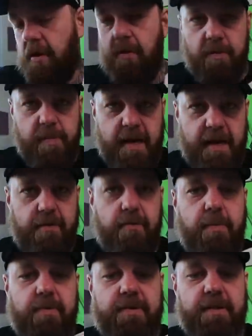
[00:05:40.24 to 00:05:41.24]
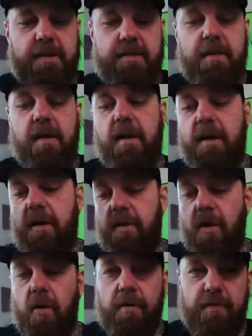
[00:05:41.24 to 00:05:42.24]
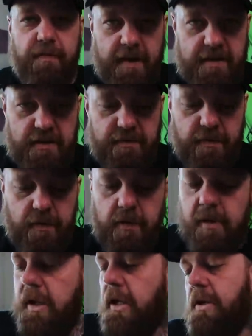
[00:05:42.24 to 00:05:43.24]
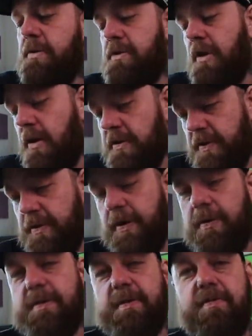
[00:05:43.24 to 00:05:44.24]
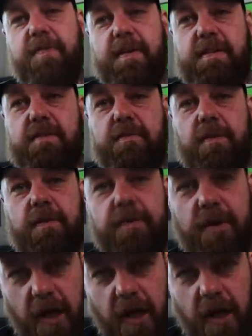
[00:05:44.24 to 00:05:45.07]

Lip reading: Holi pack represents the Holi Festival, which is also known as the Festival of